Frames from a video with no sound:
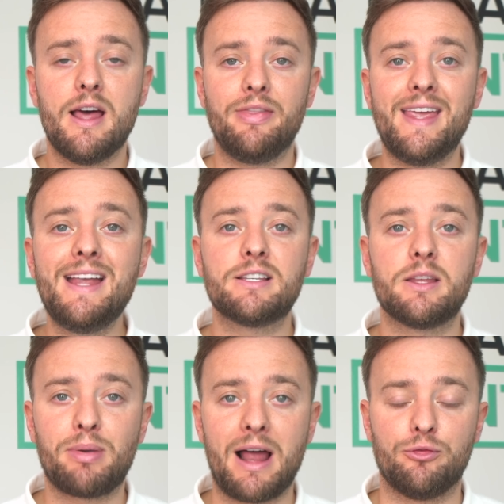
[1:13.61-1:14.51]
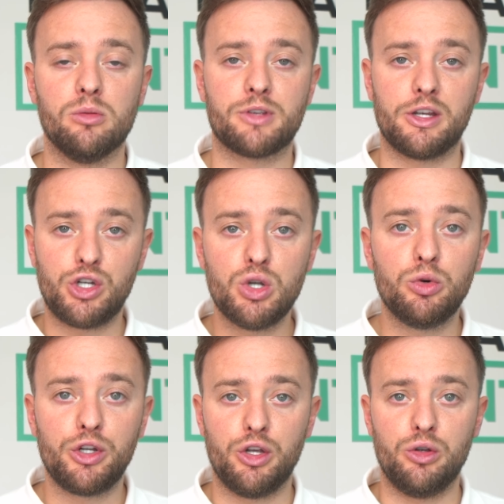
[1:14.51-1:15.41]
These are the platforms that you
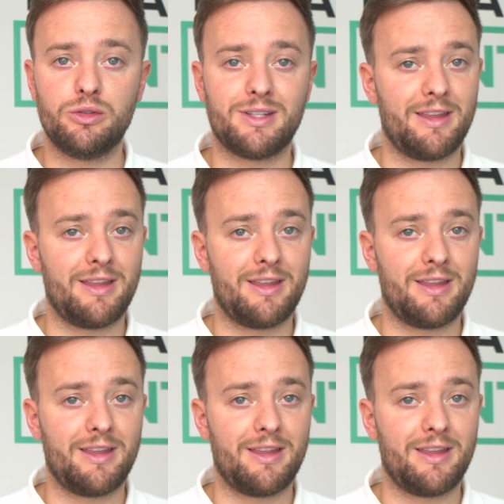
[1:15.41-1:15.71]
will use.